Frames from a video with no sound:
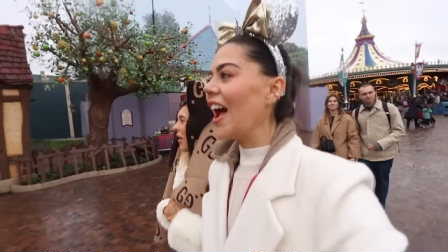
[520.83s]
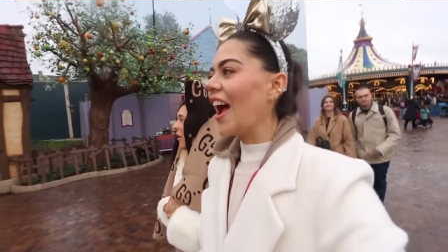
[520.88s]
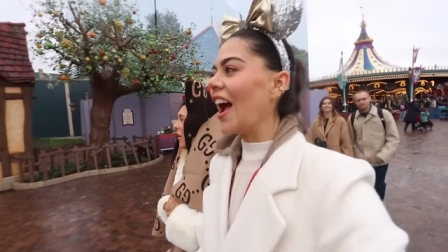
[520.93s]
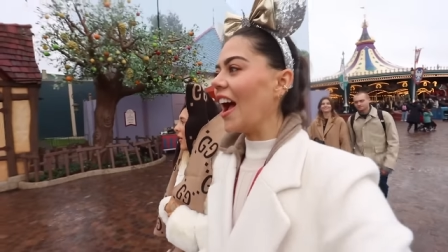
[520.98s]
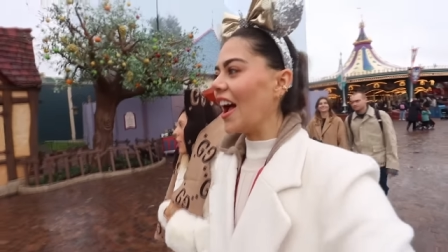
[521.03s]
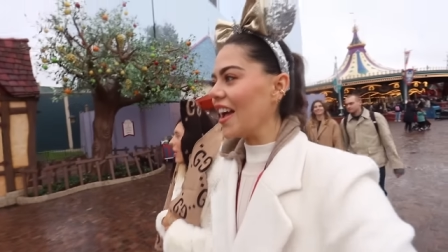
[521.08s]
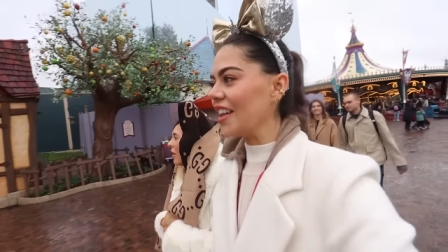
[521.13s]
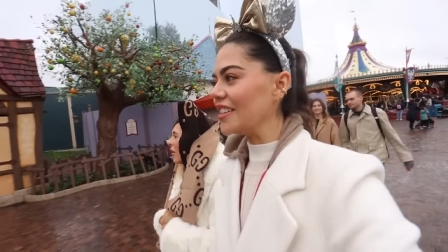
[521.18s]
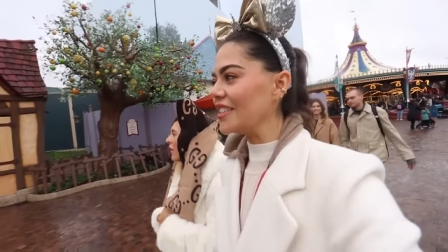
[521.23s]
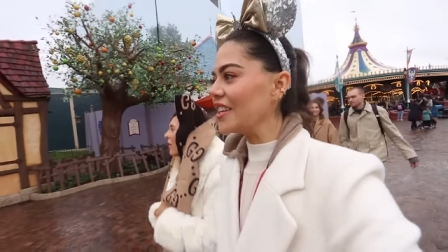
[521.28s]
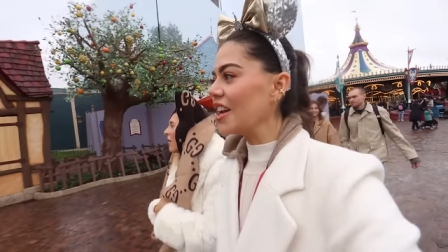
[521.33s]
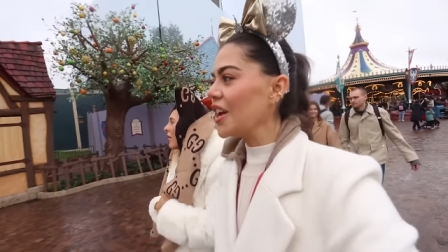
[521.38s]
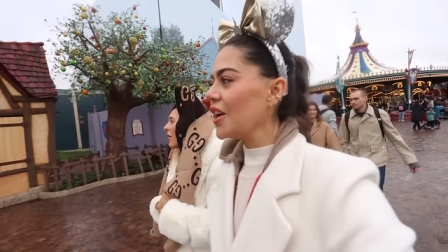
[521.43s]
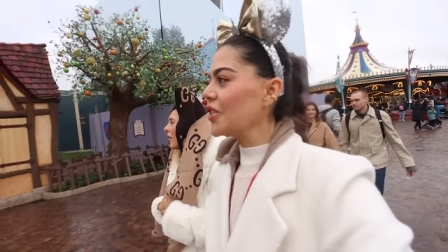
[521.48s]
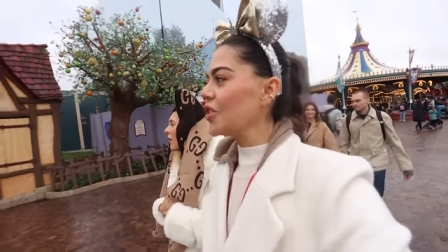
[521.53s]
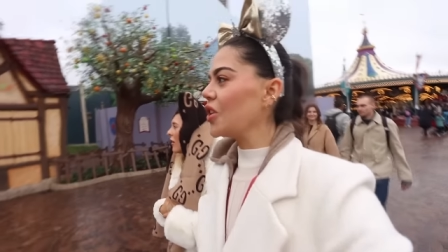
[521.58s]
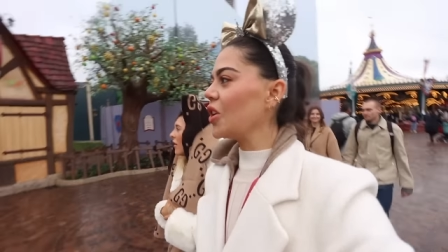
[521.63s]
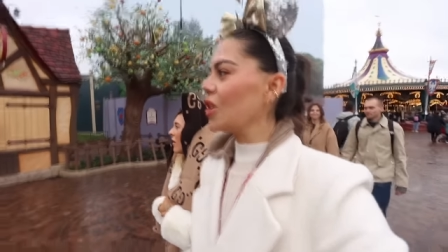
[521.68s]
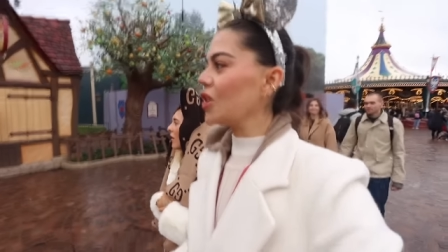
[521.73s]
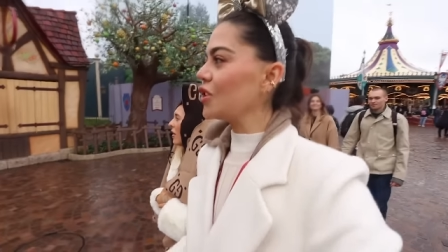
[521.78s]
And
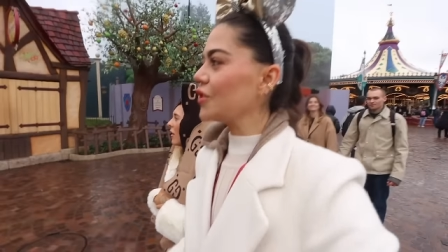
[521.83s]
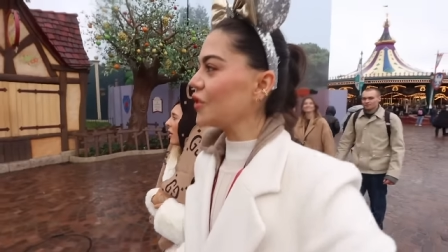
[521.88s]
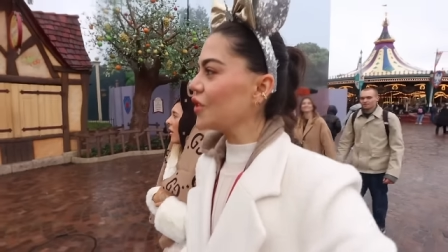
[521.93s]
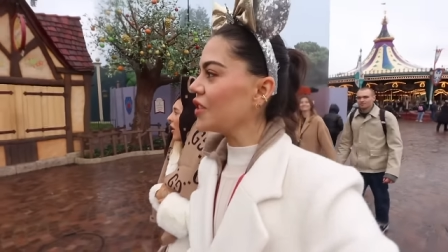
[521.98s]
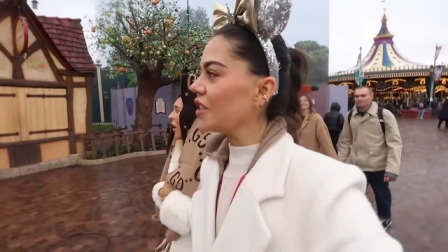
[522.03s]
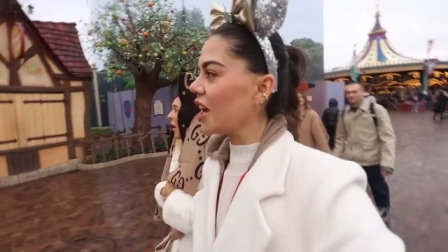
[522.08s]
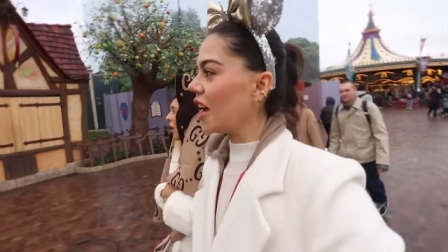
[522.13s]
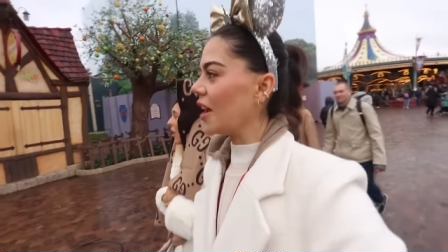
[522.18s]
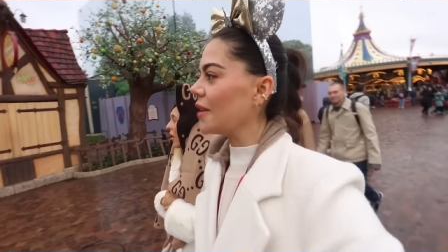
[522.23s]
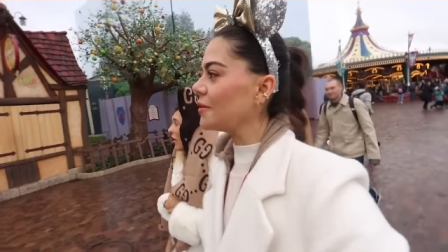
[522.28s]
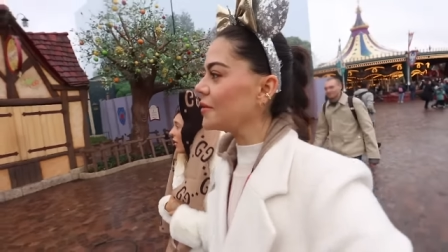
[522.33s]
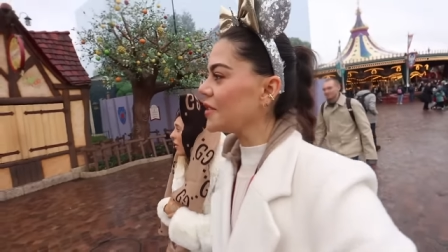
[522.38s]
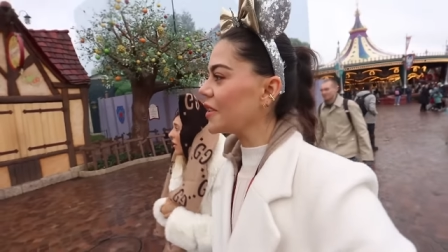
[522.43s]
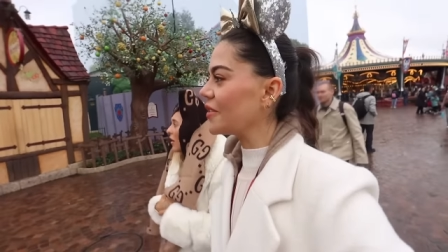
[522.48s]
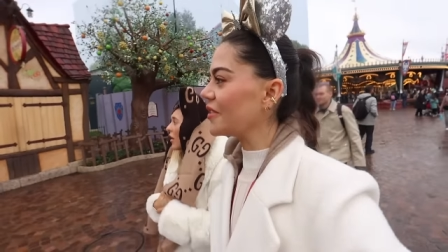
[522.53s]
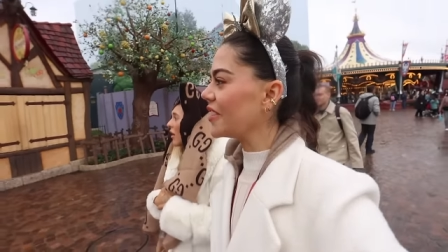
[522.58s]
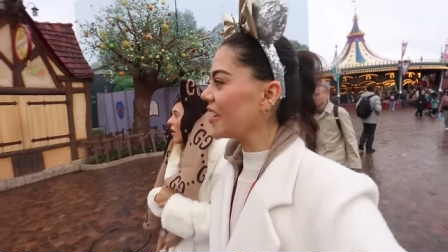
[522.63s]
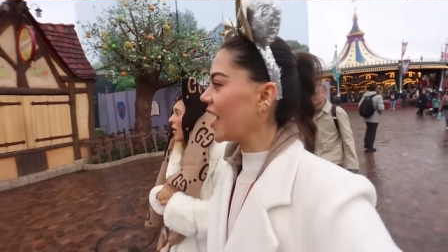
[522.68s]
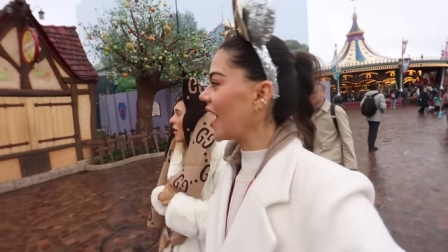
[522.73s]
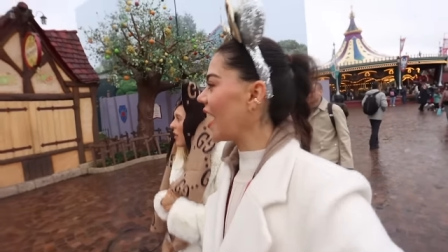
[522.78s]
the last few times that
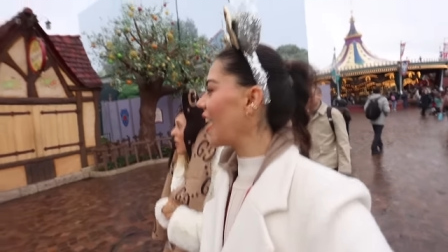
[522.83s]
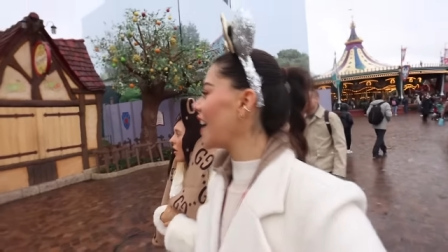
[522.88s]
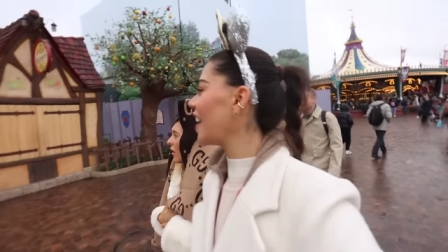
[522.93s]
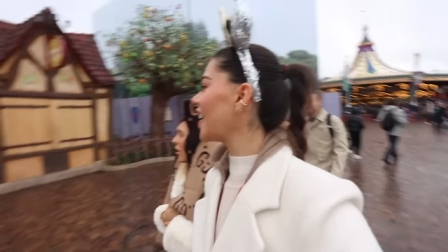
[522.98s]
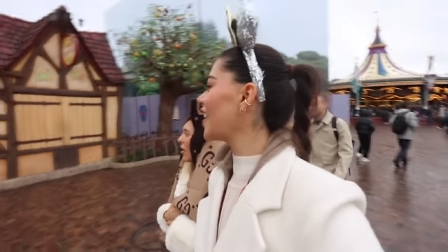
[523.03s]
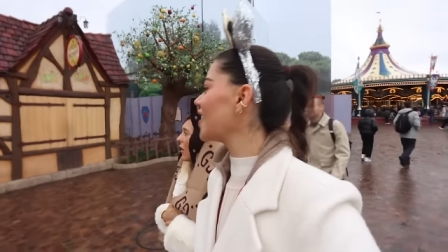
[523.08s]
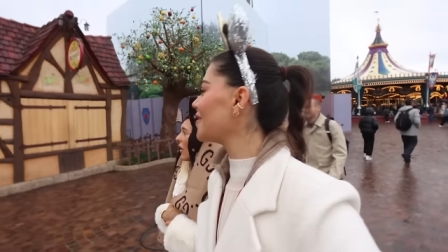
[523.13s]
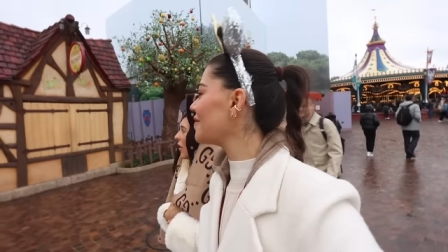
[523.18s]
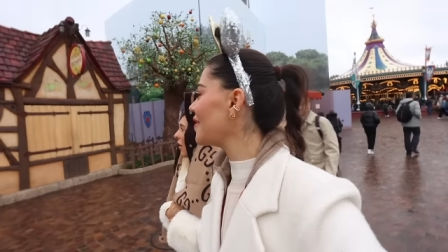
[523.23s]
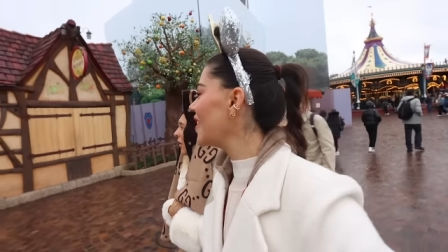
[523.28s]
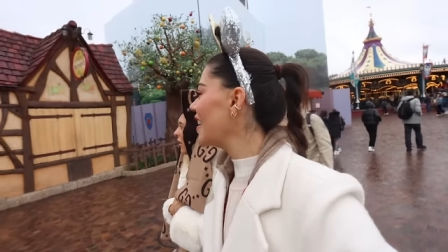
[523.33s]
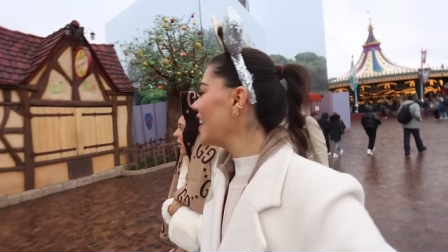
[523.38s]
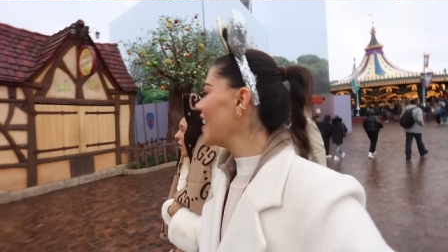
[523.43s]
we came,